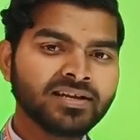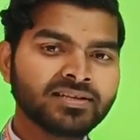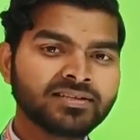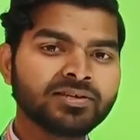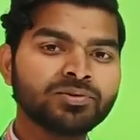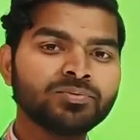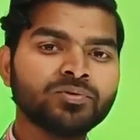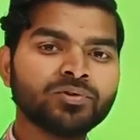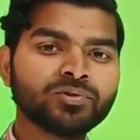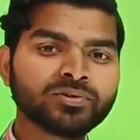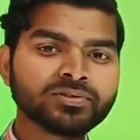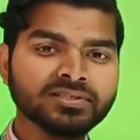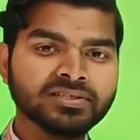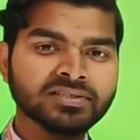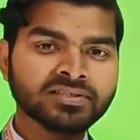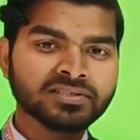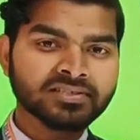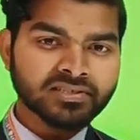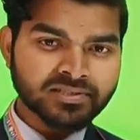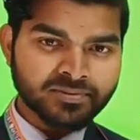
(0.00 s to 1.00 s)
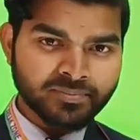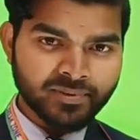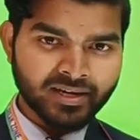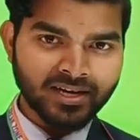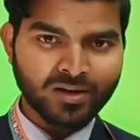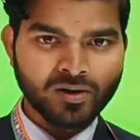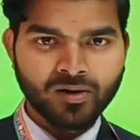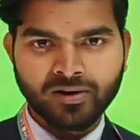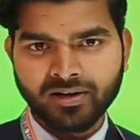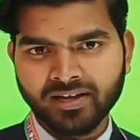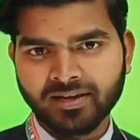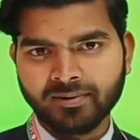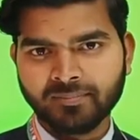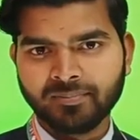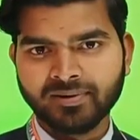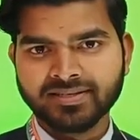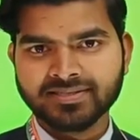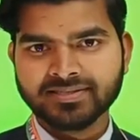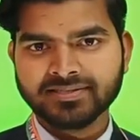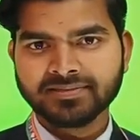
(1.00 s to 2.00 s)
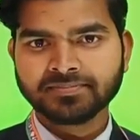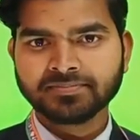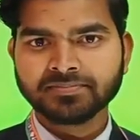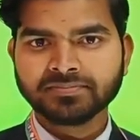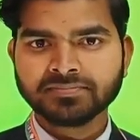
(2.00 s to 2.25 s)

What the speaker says: then photosynthesis will not take place.